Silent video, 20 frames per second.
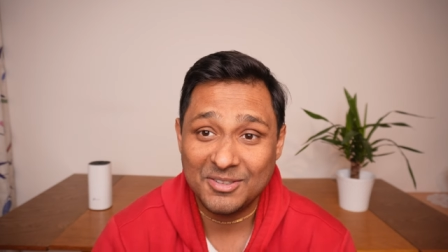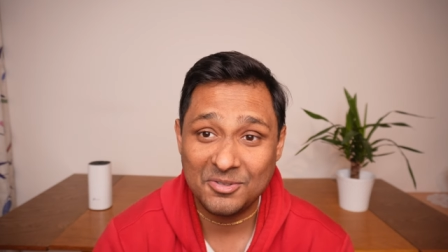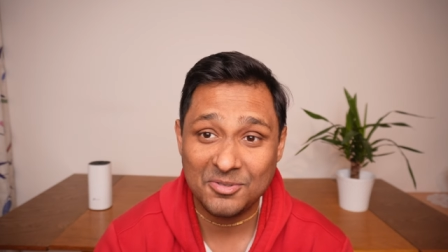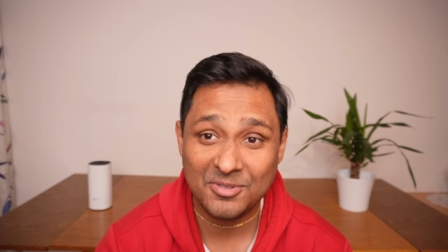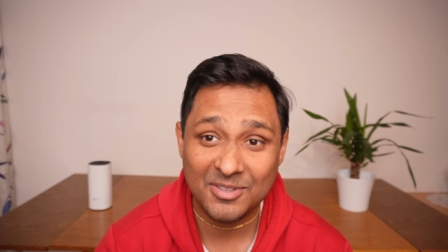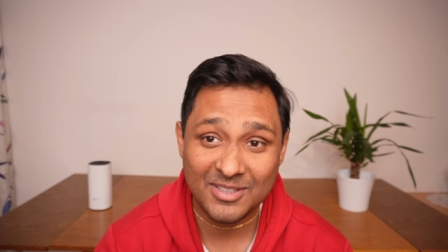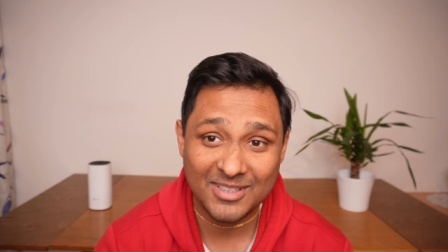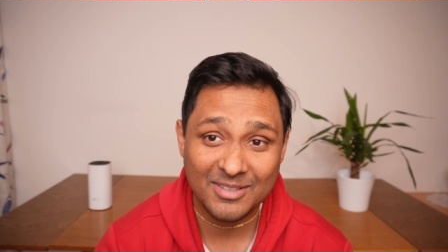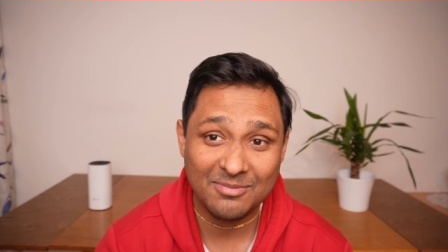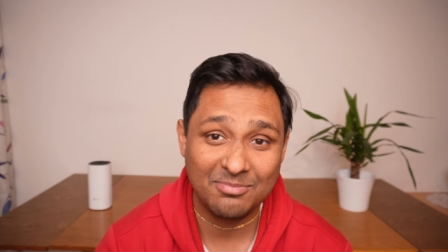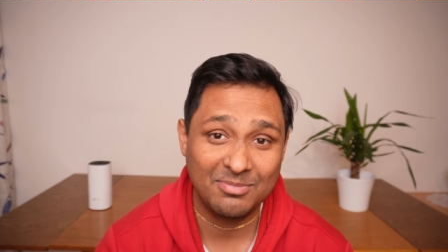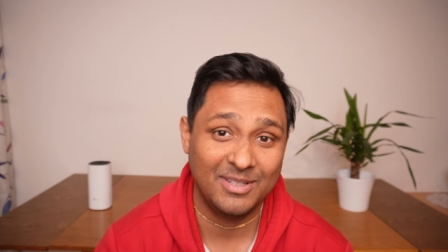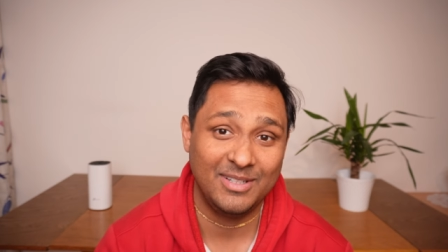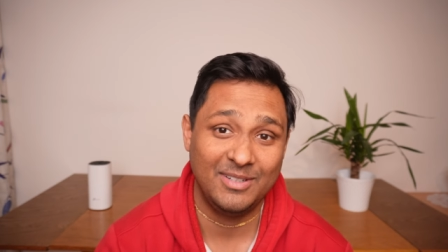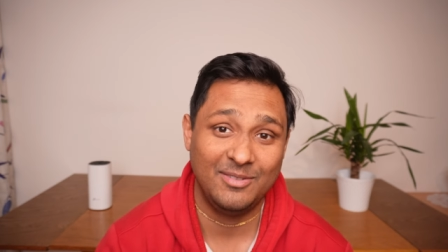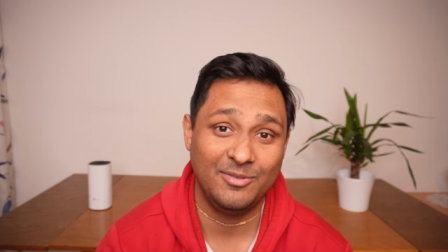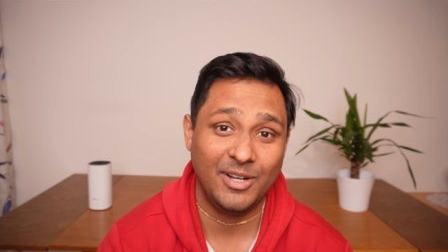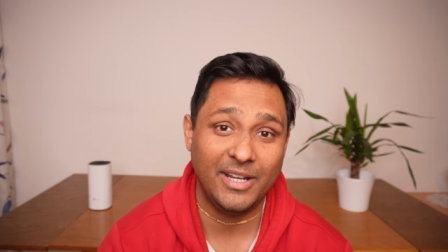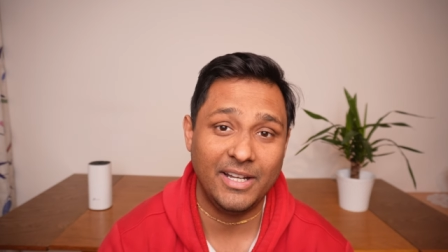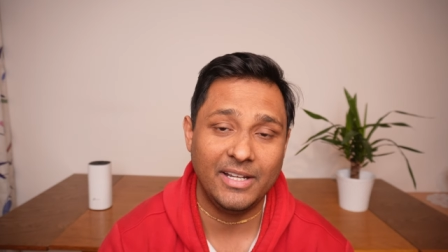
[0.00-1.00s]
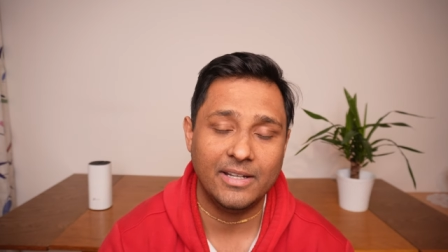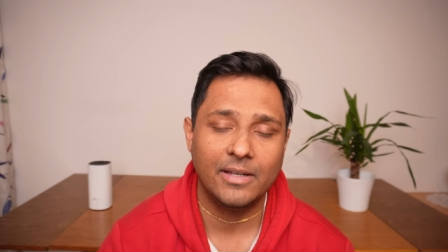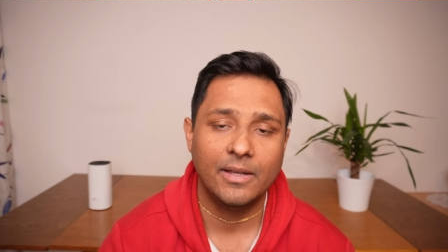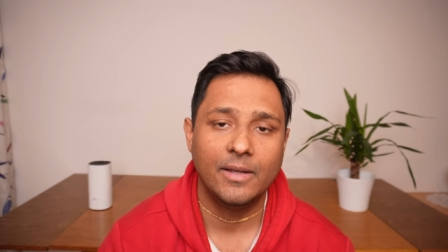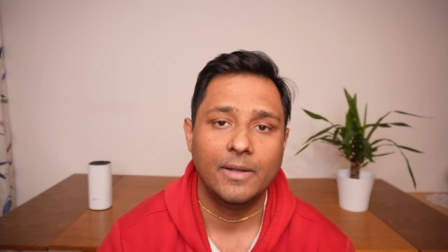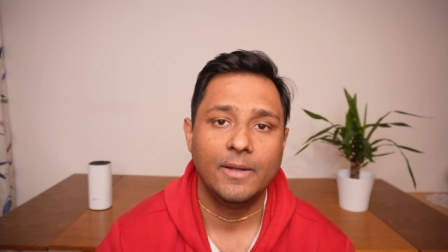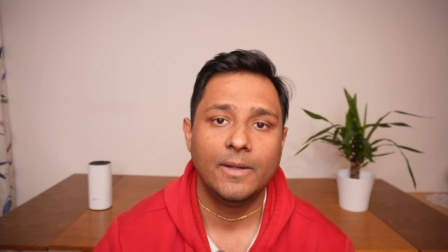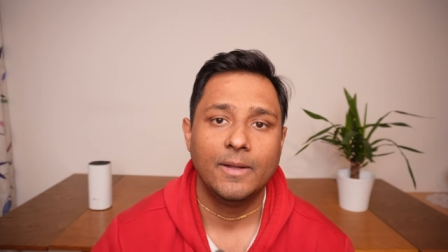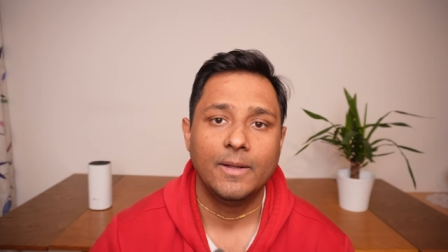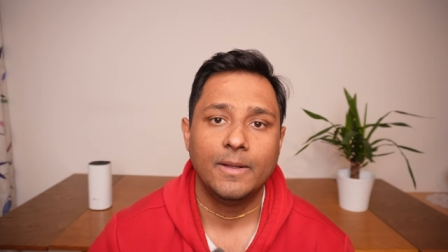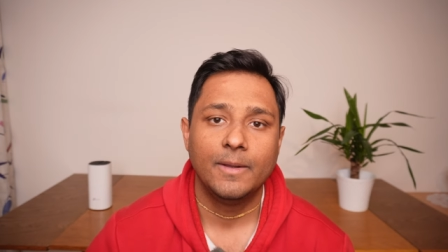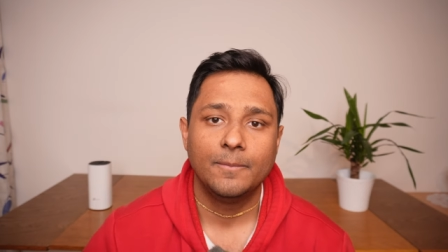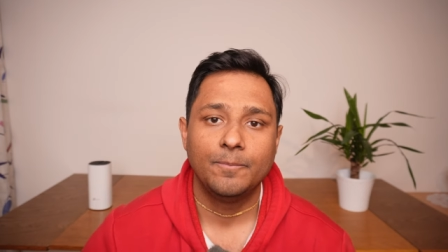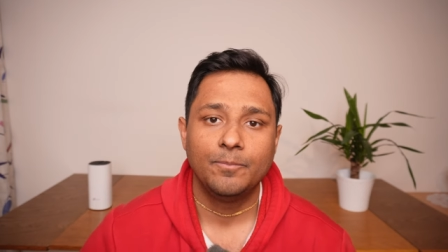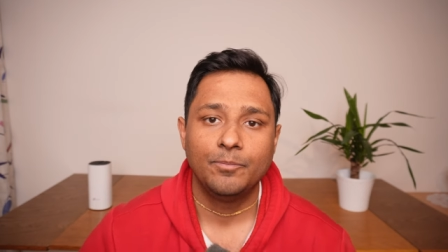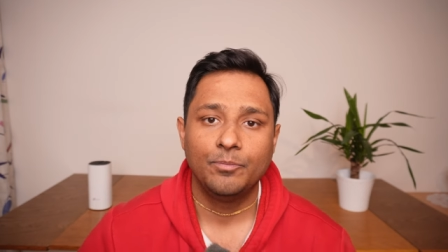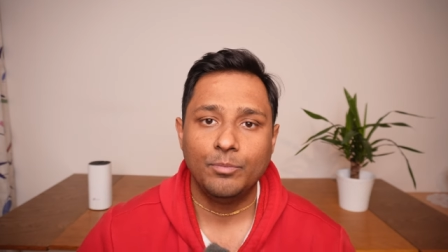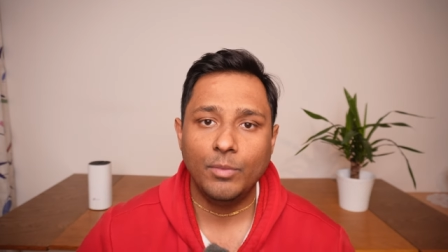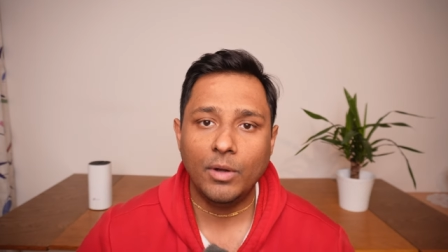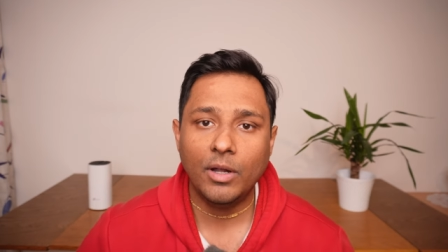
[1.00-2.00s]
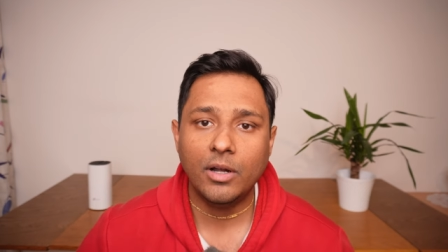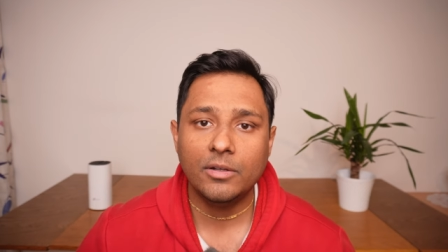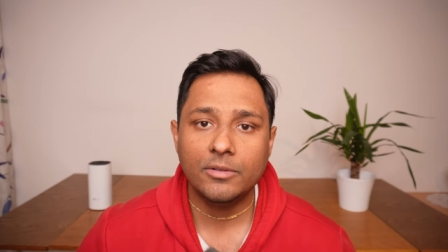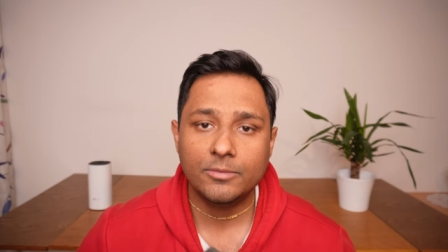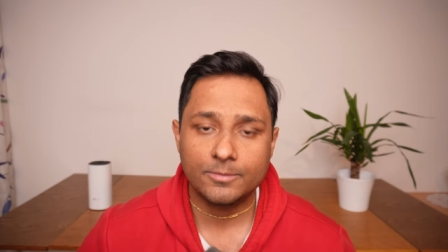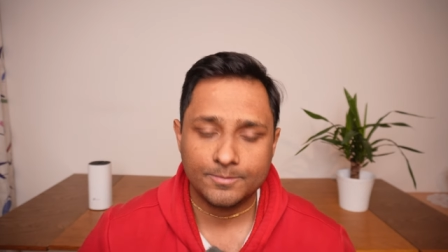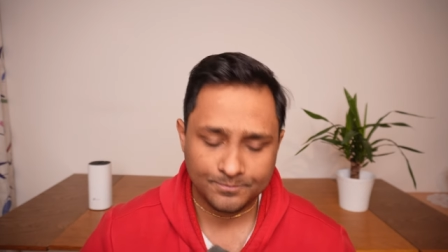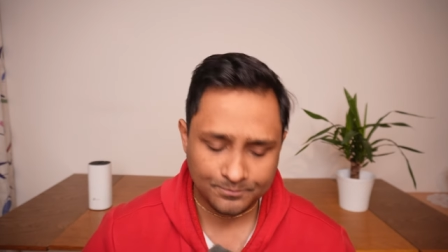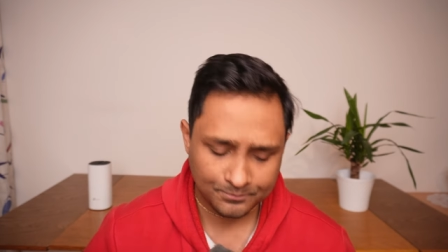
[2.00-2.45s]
no discipline, right? But